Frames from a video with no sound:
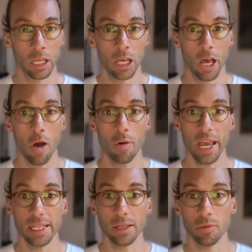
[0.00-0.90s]
Okay,
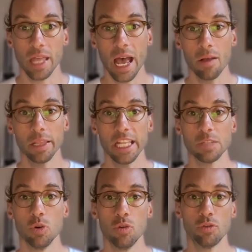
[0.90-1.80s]
so now let's
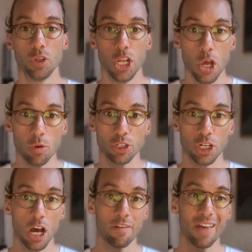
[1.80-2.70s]
move to the notion
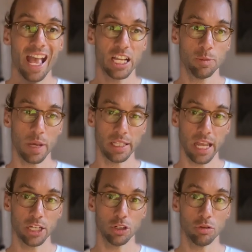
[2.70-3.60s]
of
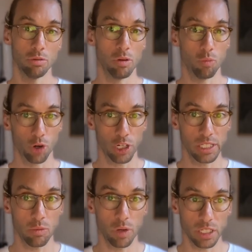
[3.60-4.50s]
expectation. We're going to see
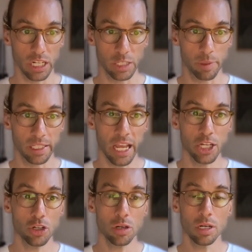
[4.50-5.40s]
what is an
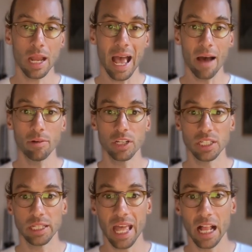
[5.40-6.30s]
expectation, how does
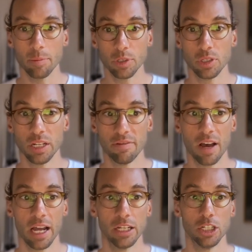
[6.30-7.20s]
it help us to
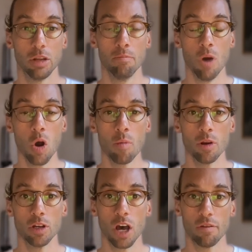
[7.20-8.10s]
define the moment
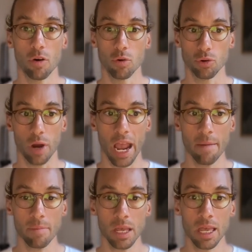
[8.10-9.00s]
of order
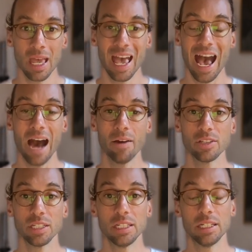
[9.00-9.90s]
m, how does
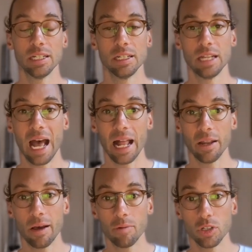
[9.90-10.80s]
it
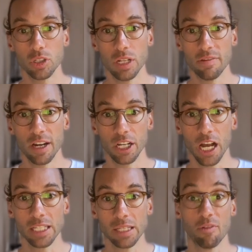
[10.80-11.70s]
allow us to define a
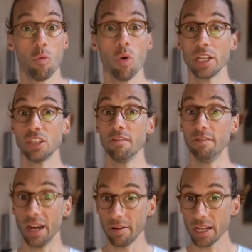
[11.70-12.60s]
concept of what is a
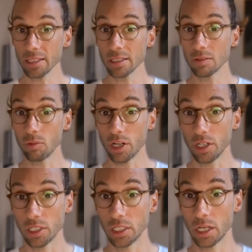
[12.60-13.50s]
variance, where
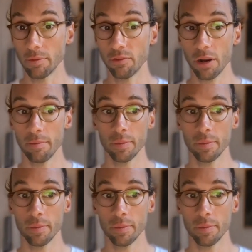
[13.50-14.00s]
does it come from,